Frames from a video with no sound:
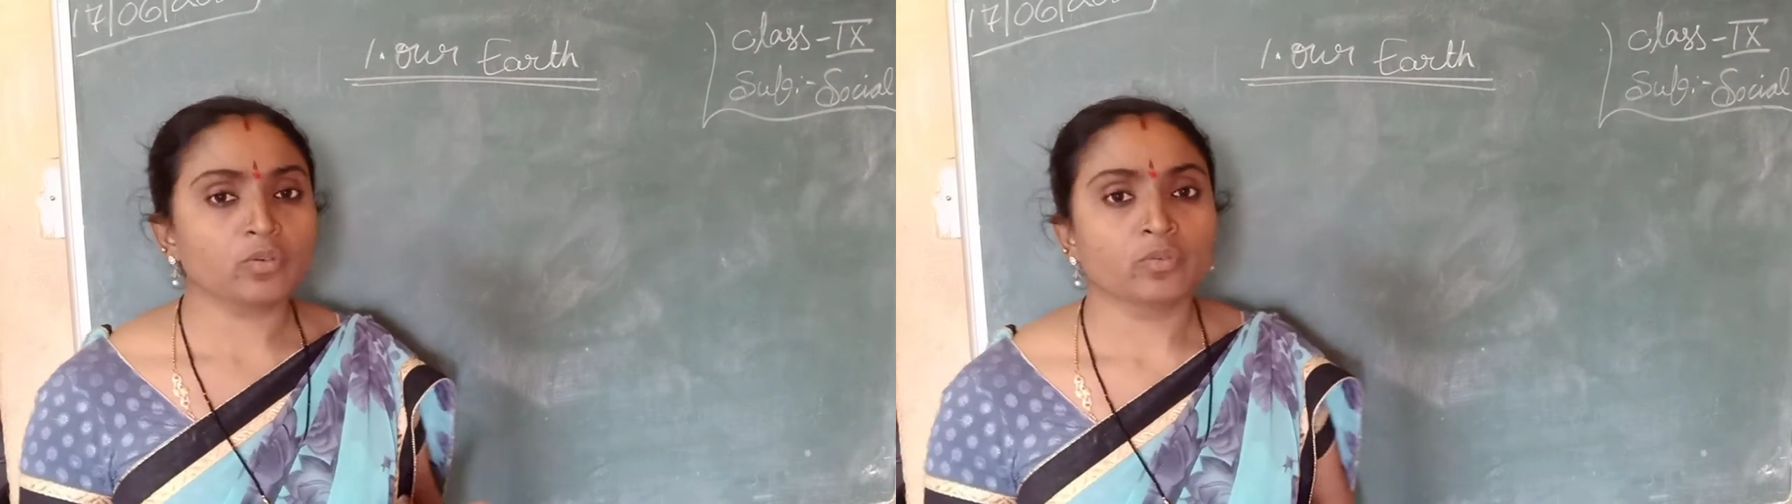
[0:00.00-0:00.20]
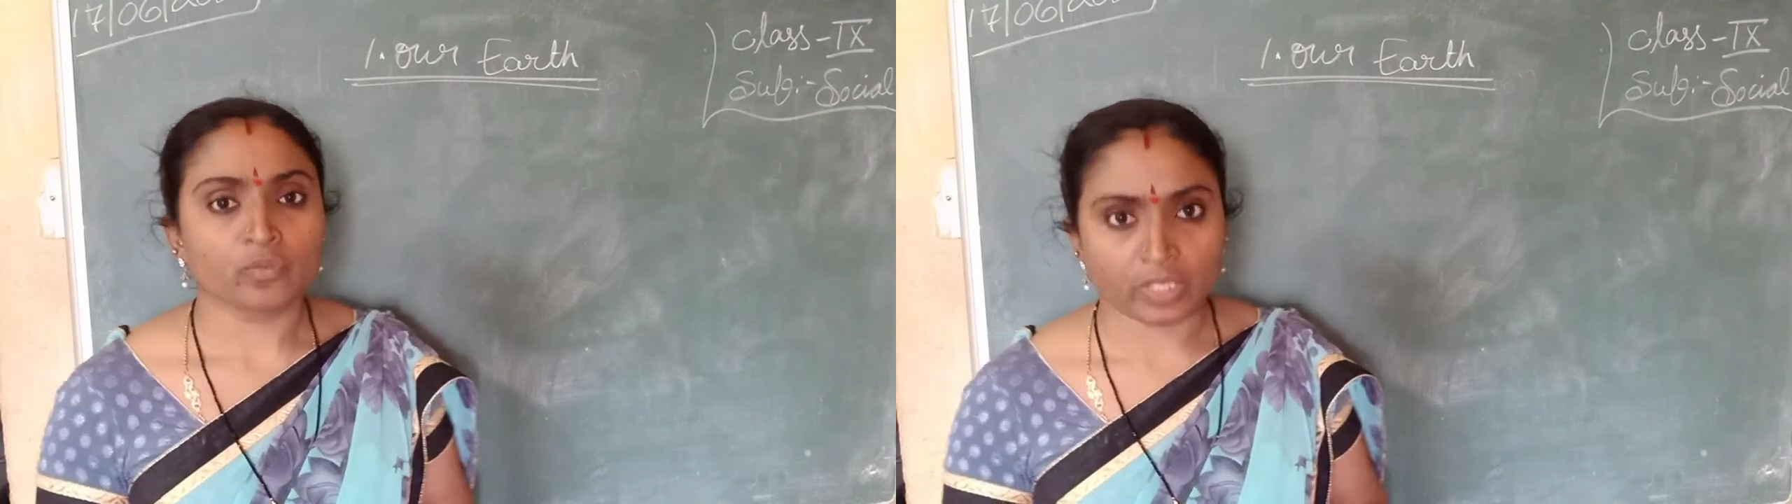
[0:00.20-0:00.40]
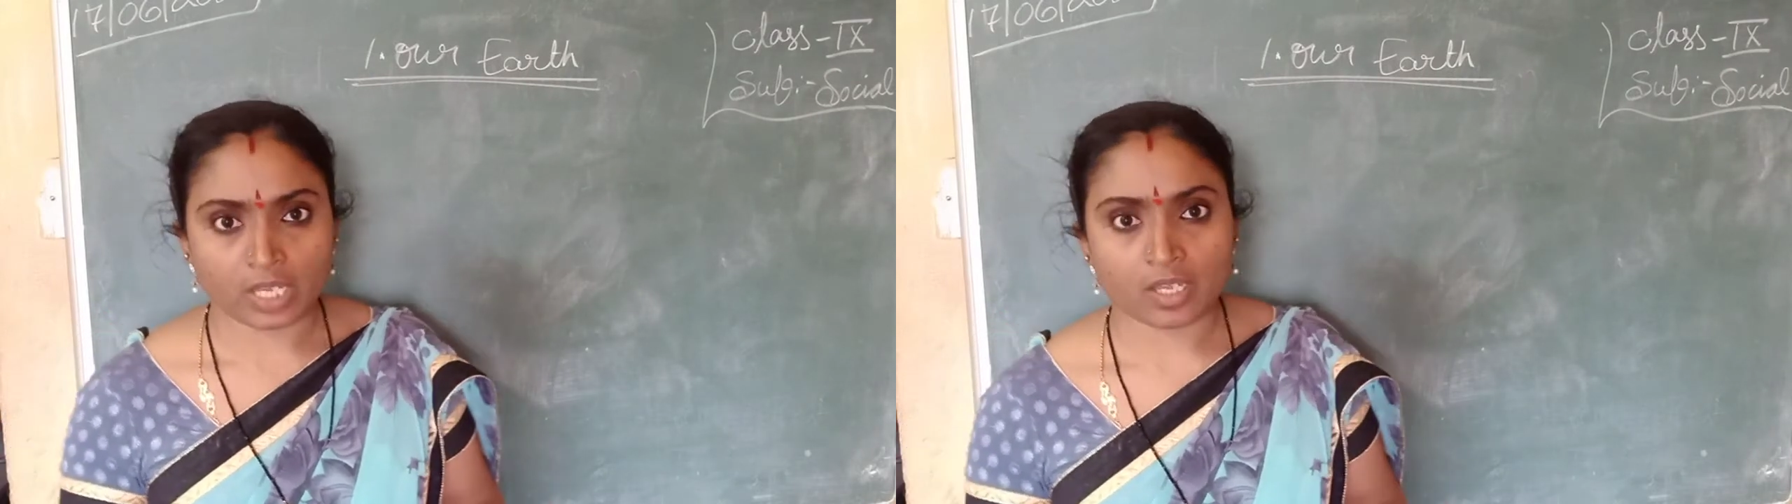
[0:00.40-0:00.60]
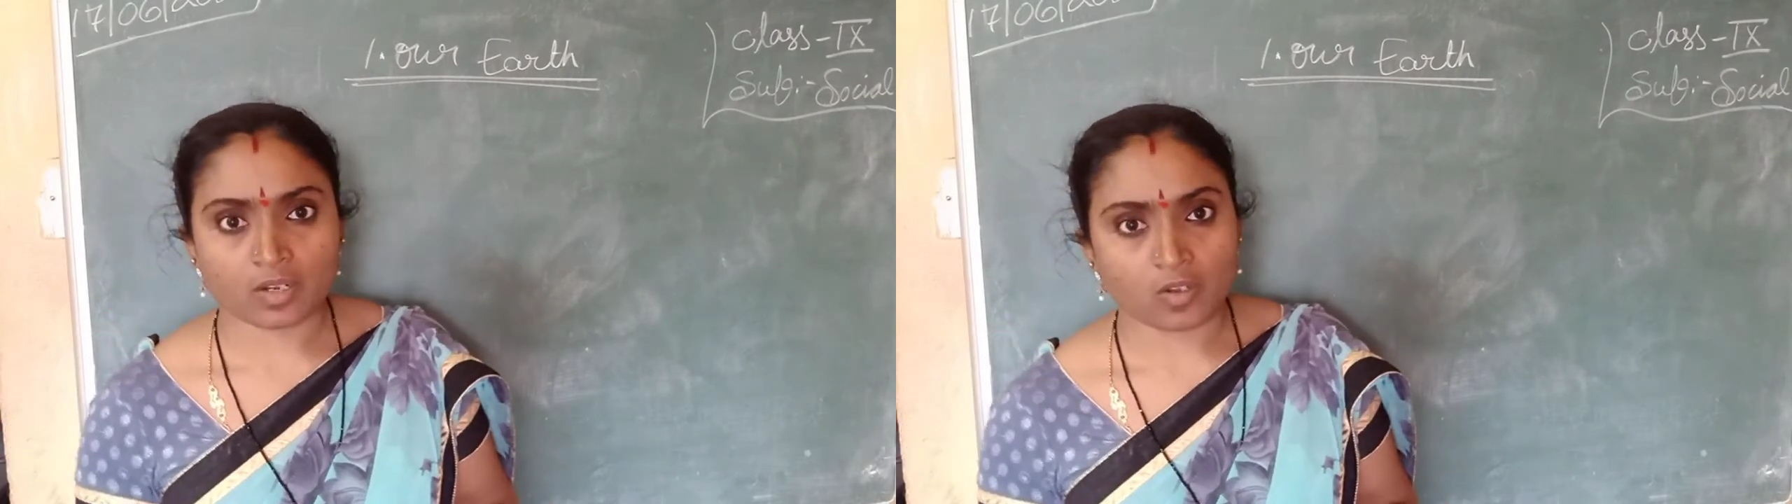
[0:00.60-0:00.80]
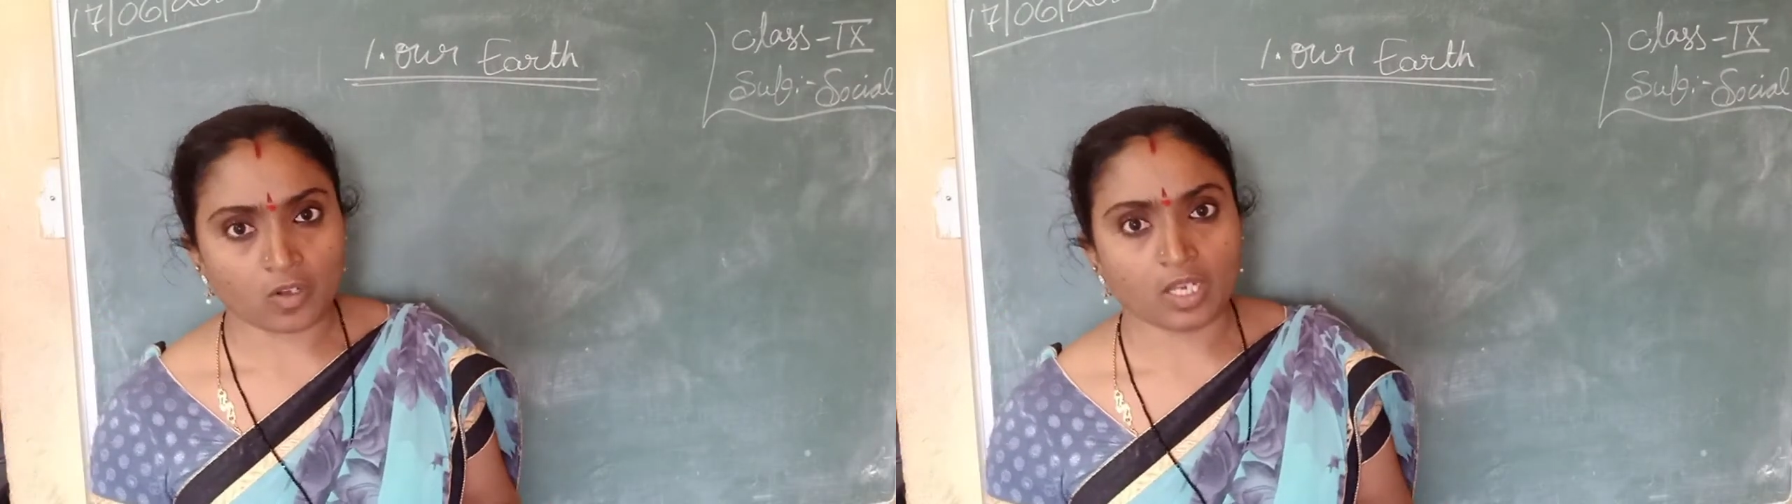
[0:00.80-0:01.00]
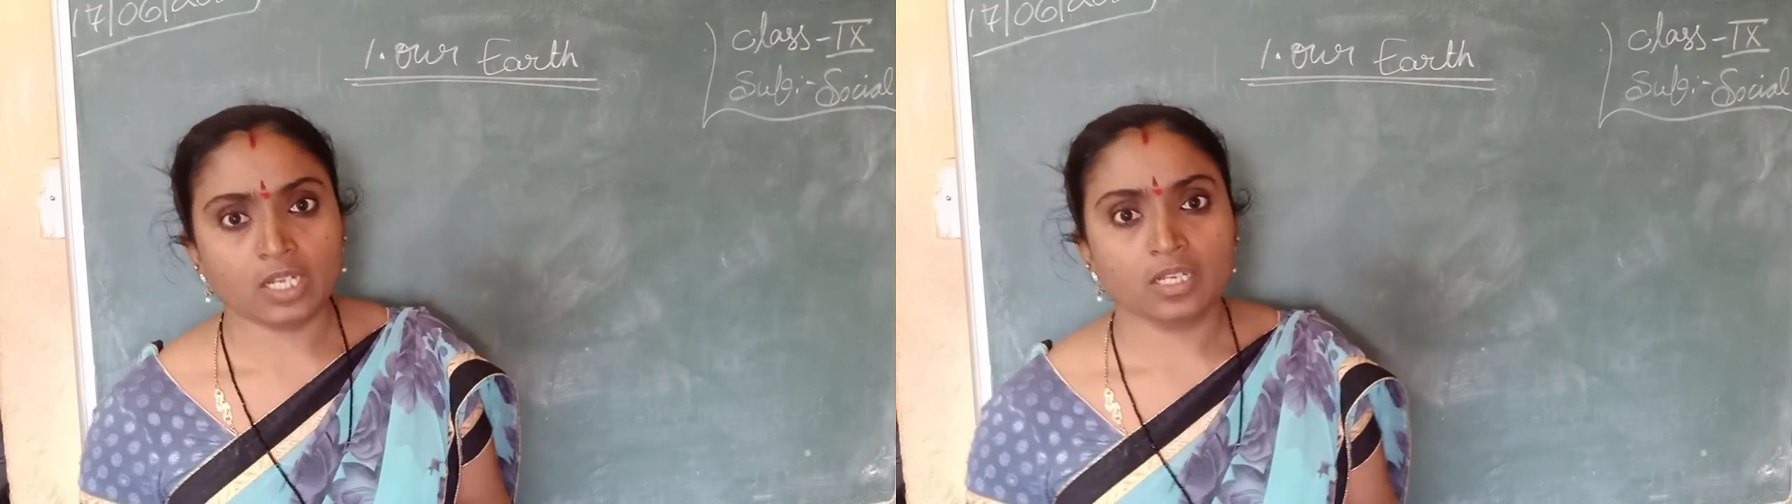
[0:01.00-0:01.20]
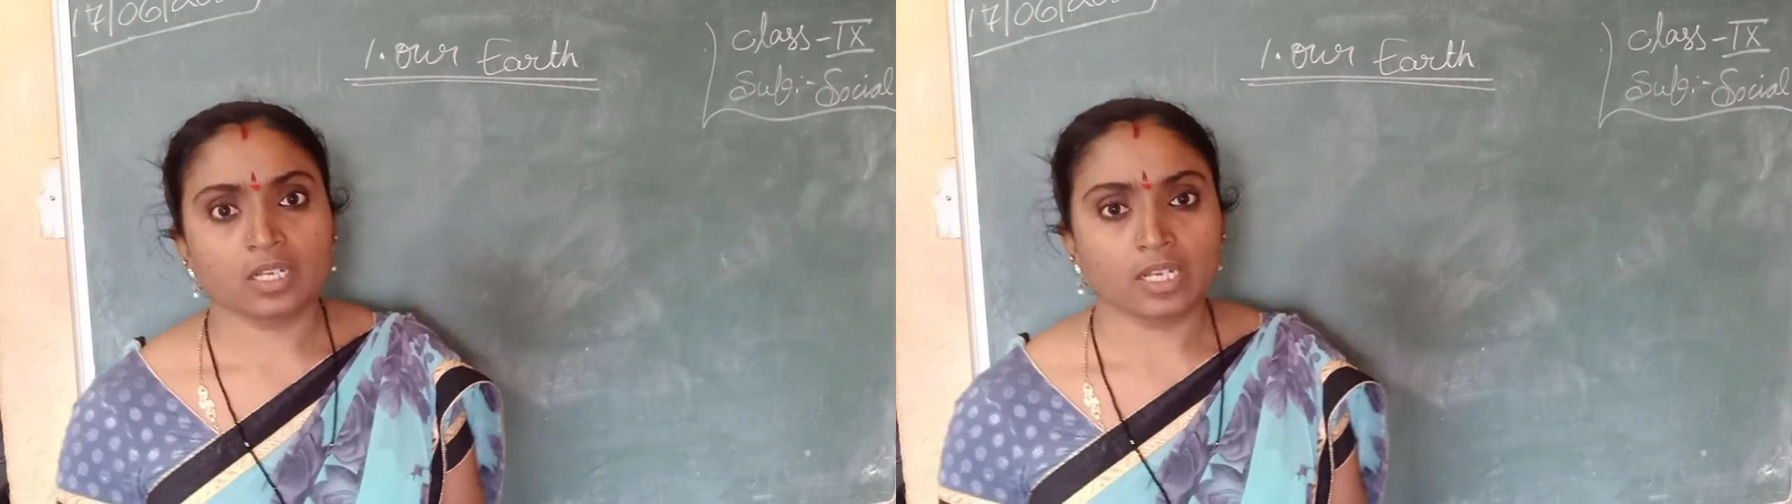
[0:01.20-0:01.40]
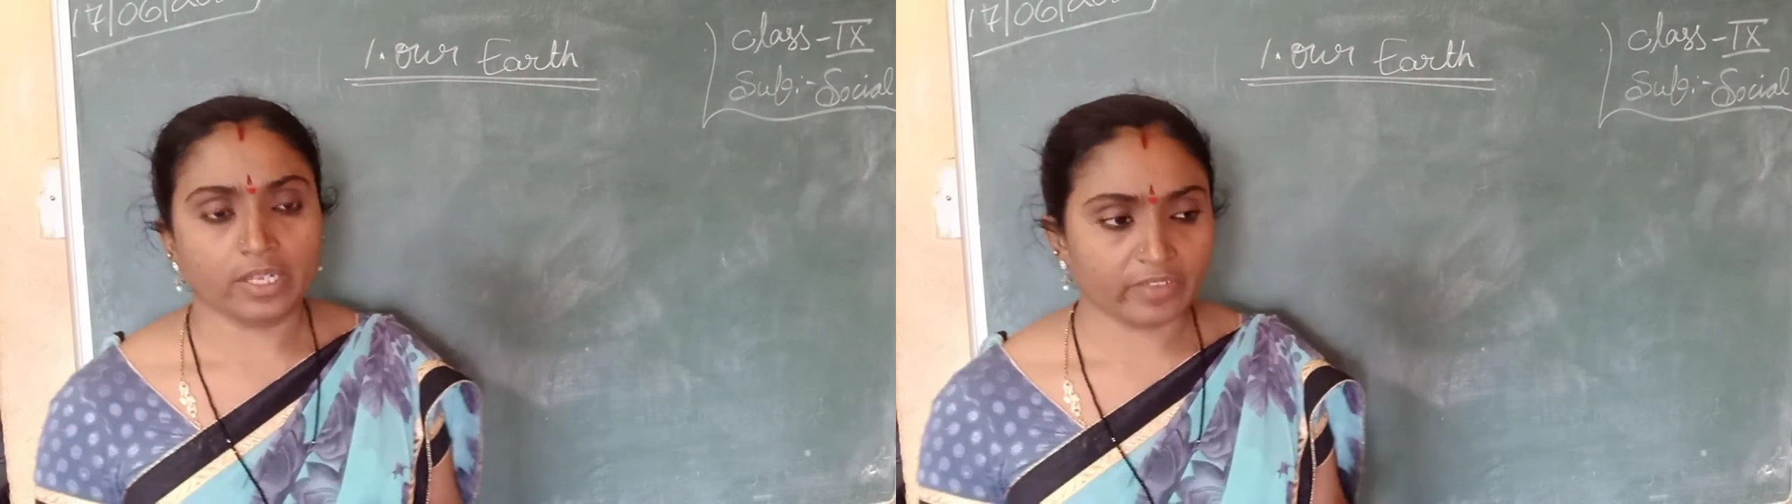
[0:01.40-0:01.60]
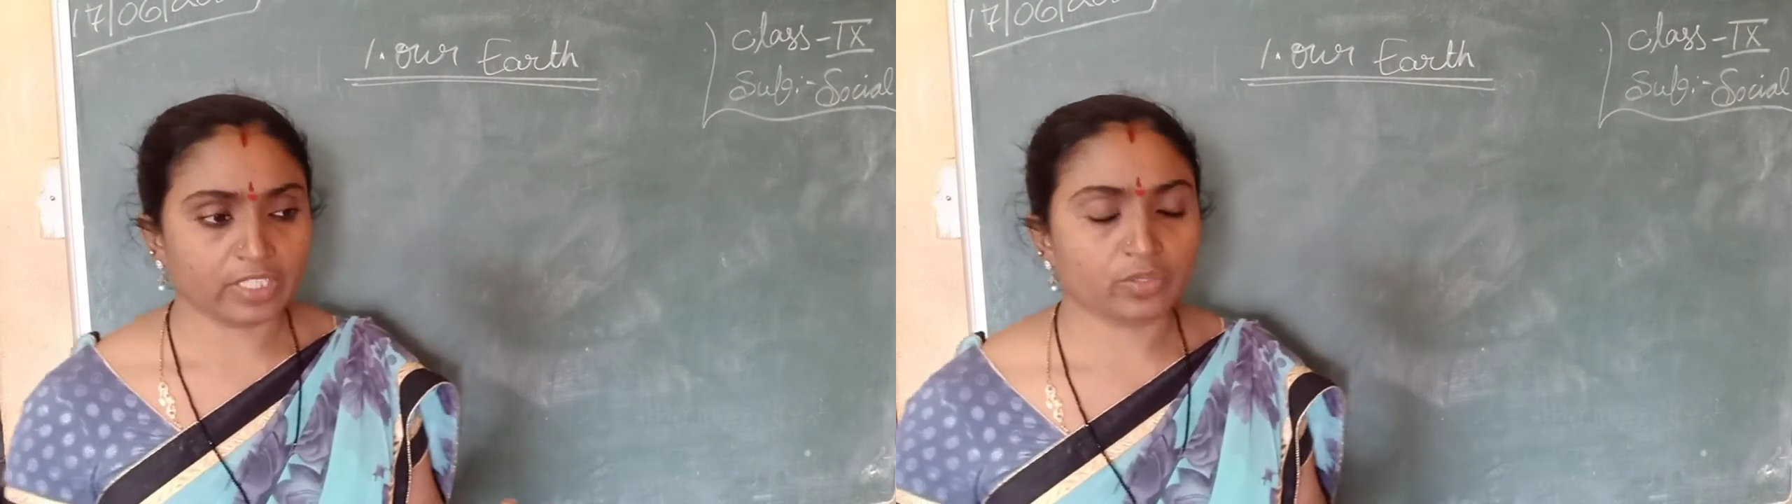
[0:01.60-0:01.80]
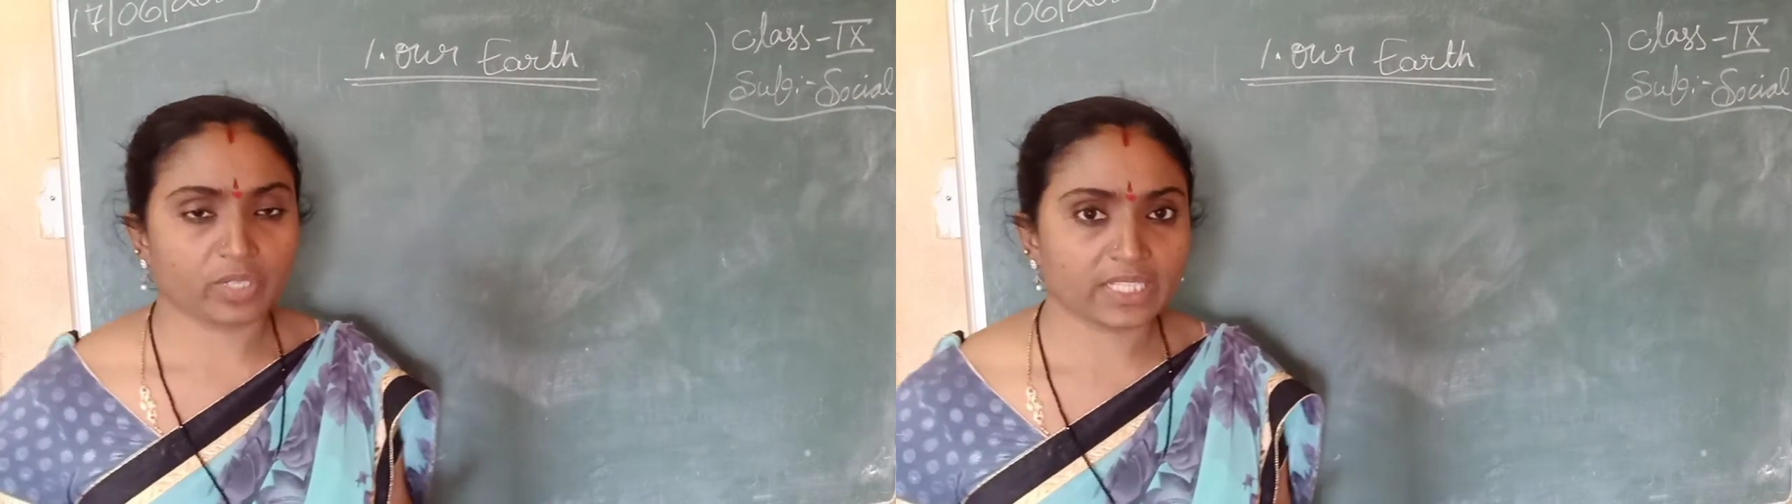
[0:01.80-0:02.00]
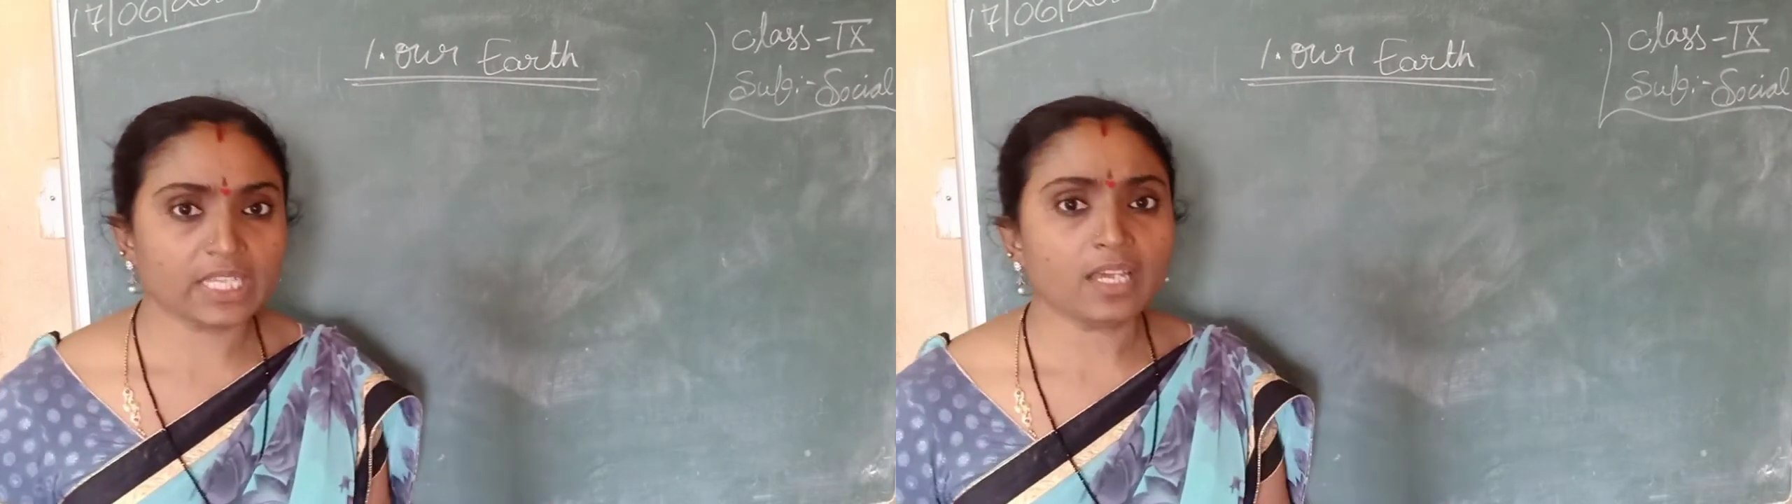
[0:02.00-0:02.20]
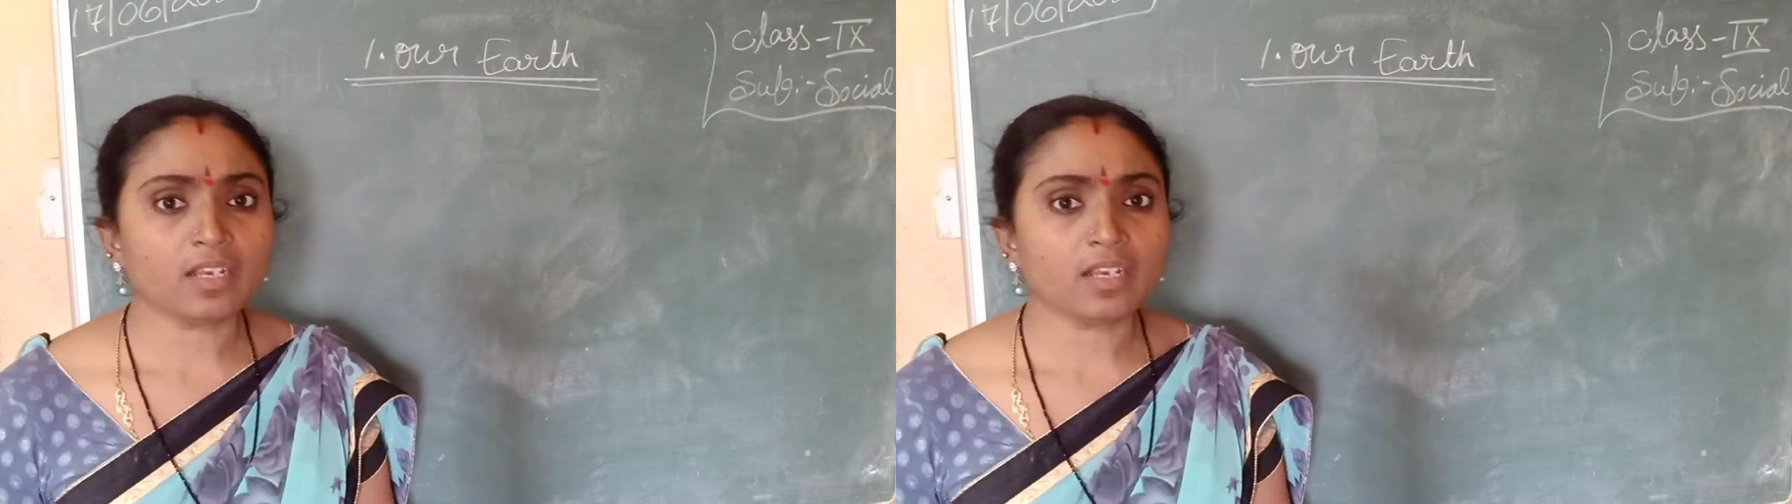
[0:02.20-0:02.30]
We are all living together.